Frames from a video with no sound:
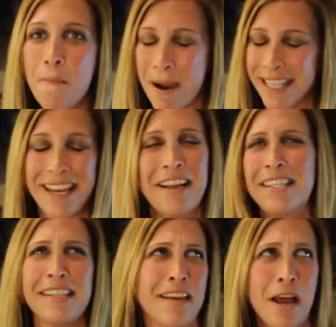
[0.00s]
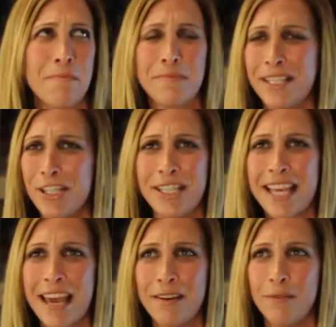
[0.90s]
my staff at the times just
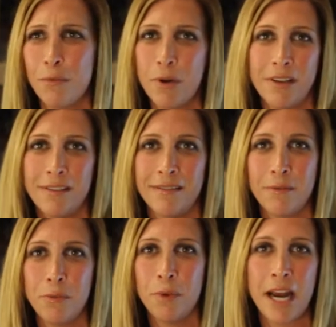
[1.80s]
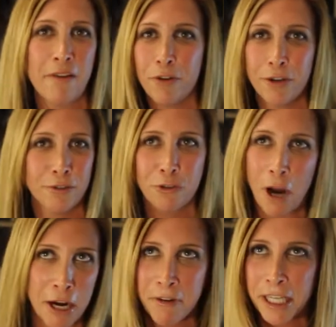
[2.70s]
said, well, whatever
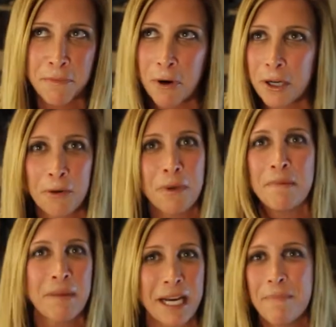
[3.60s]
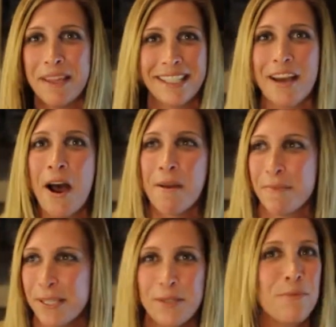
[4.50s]
dry erase marker we pick up at the
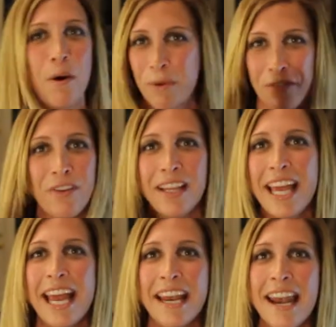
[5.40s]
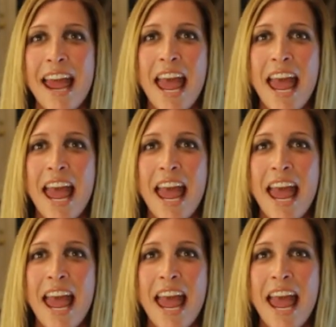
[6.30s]
time is what we fill in.